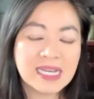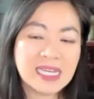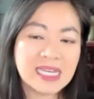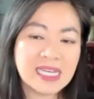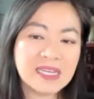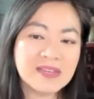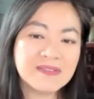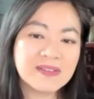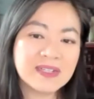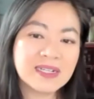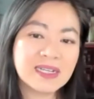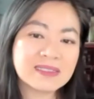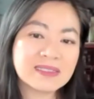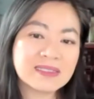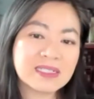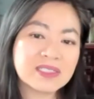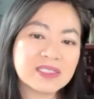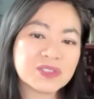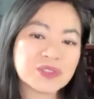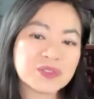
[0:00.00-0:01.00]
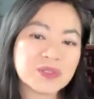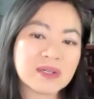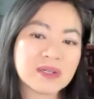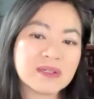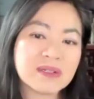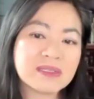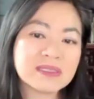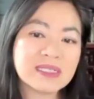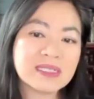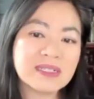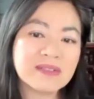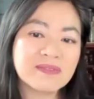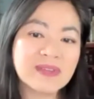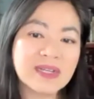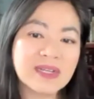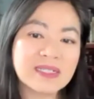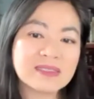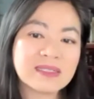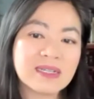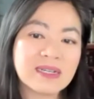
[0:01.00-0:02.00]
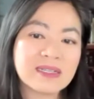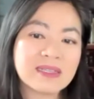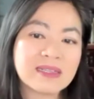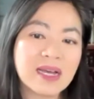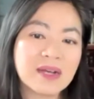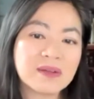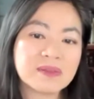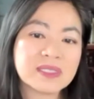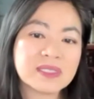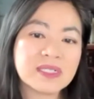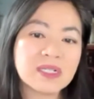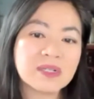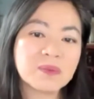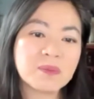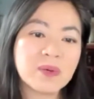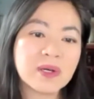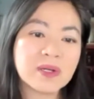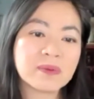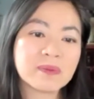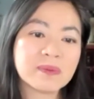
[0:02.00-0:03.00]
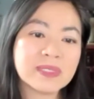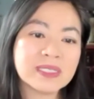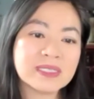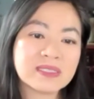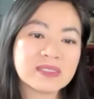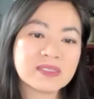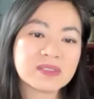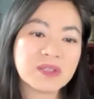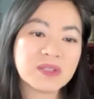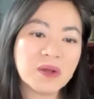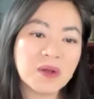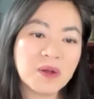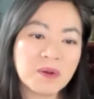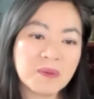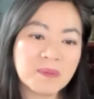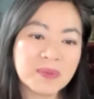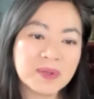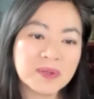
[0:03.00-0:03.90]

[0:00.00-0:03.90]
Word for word: even as I struggle to invent a thousand and one reasons to hope.